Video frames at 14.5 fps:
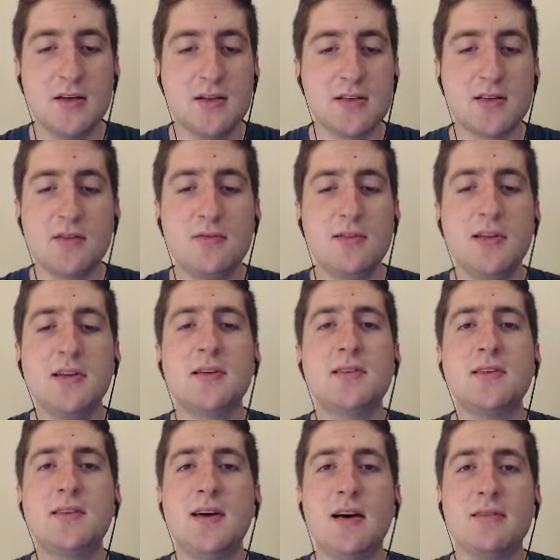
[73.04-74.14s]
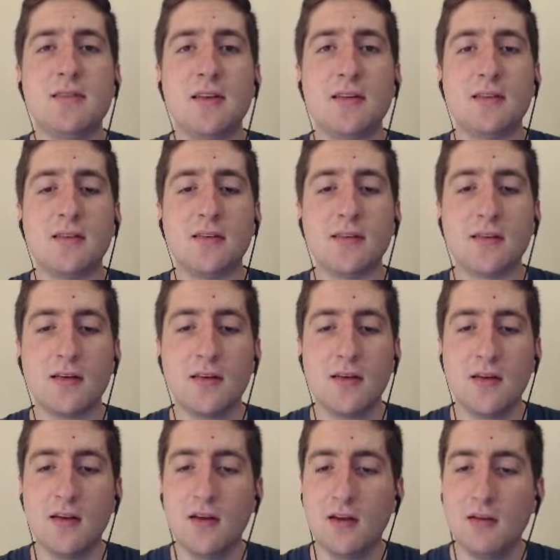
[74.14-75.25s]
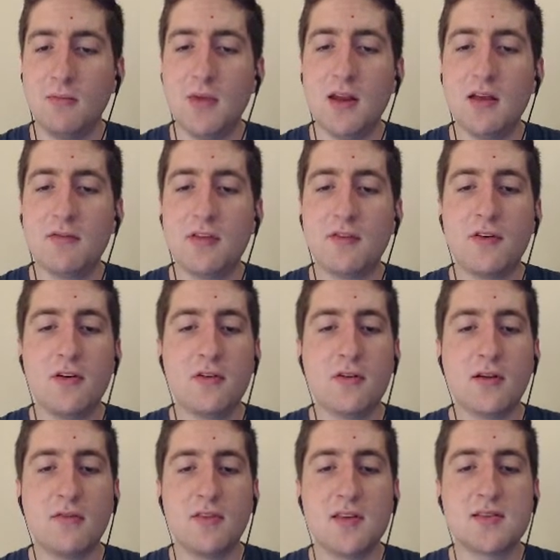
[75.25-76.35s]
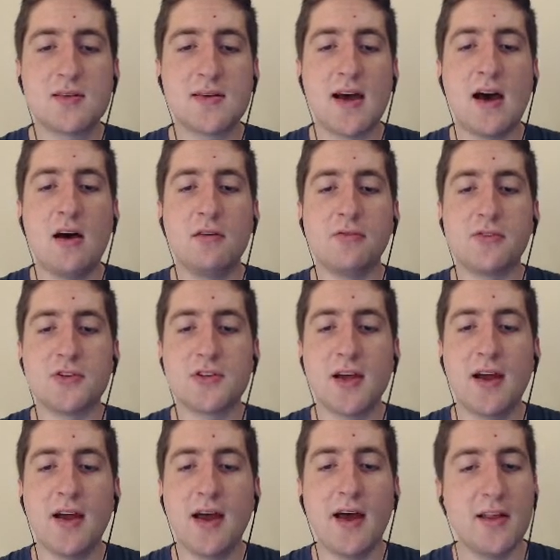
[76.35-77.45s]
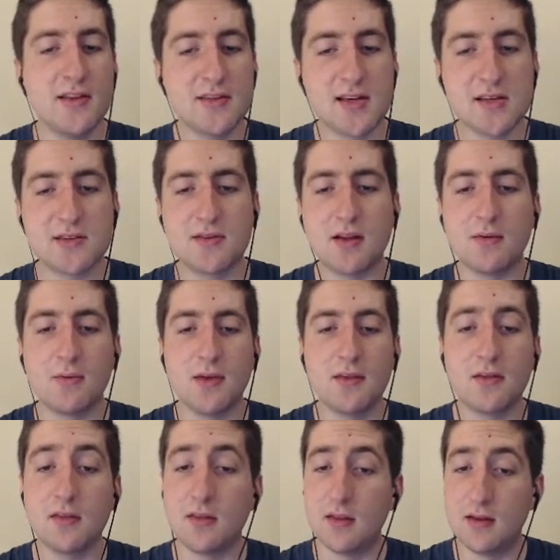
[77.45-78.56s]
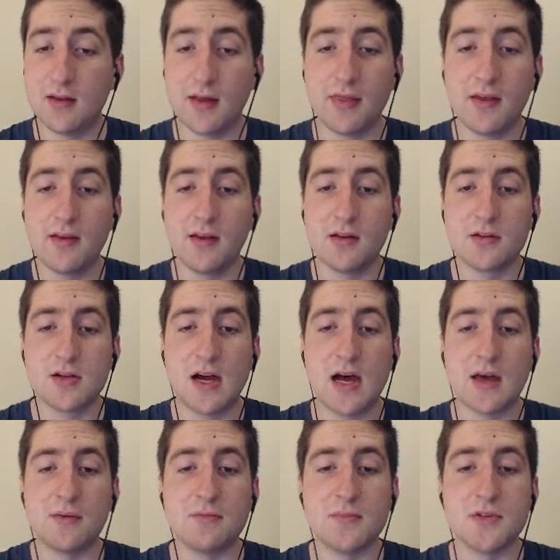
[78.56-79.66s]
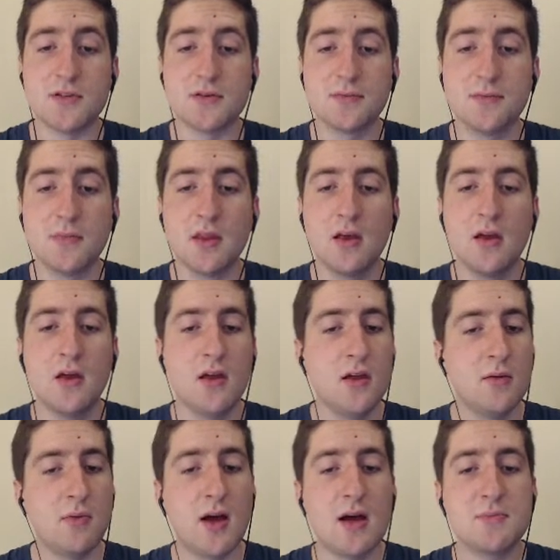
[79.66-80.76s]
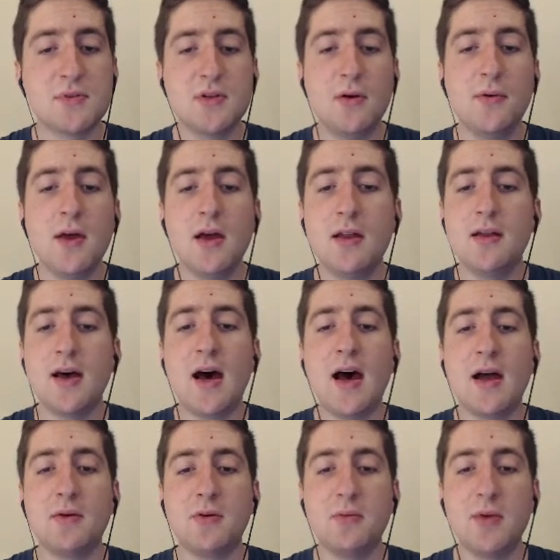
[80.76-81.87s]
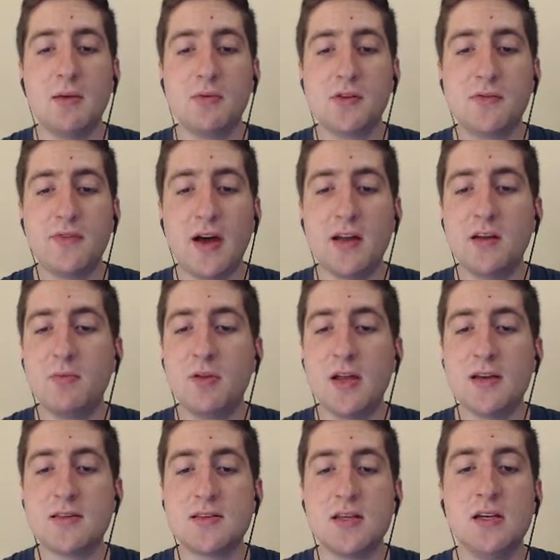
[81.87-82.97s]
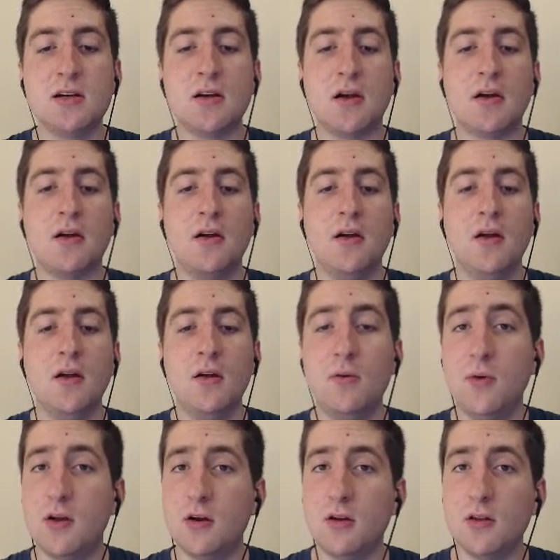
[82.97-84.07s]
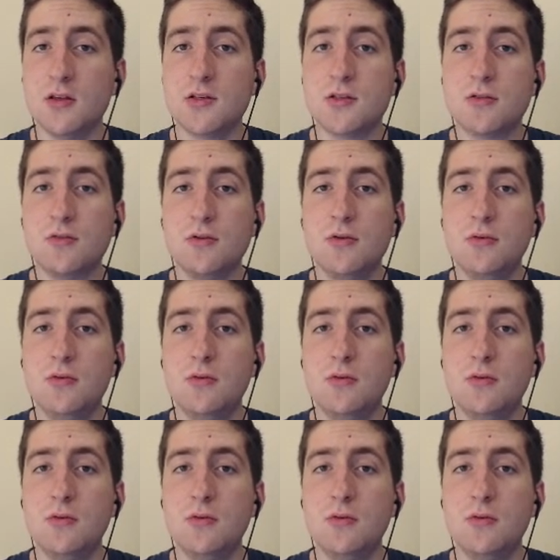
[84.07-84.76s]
So near to Dunland, many of the folk of this town share ancestry with the Dunlending tribes. Perhaps Nona and I will be able to find a place here when all is through.